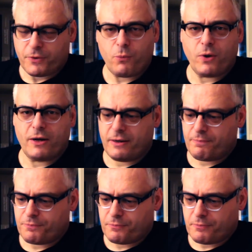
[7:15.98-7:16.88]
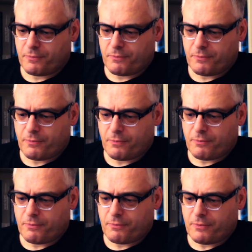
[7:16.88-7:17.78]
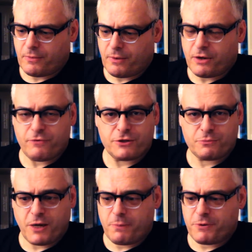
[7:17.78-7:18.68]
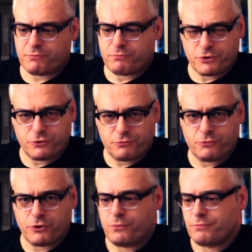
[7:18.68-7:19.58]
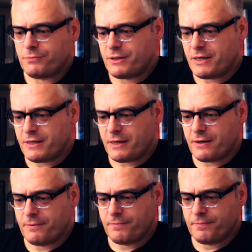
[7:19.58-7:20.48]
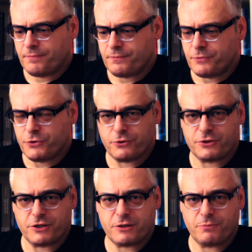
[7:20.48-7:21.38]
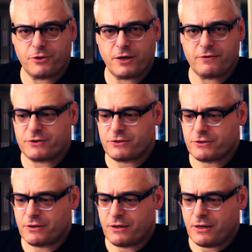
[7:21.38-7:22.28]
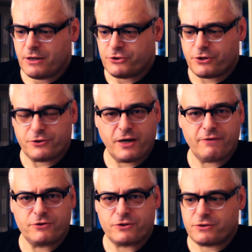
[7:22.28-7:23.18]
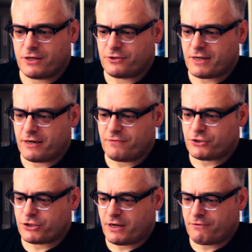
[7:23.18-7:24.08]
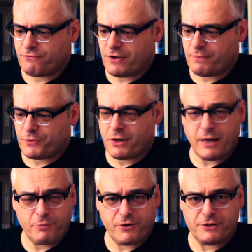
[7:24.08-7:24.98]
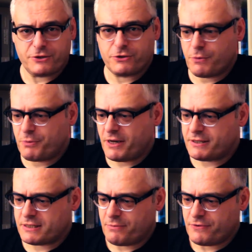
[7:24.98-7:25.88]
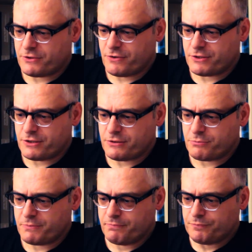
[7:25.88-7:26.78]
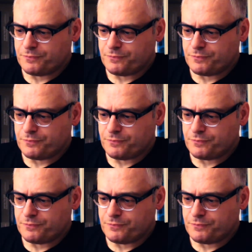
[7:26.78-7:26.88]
Okay, well, in a recent paper, two leading dual system theorists, Jonathan Evans and Keith Frankish, have collaborated to reply to some of these criticisms.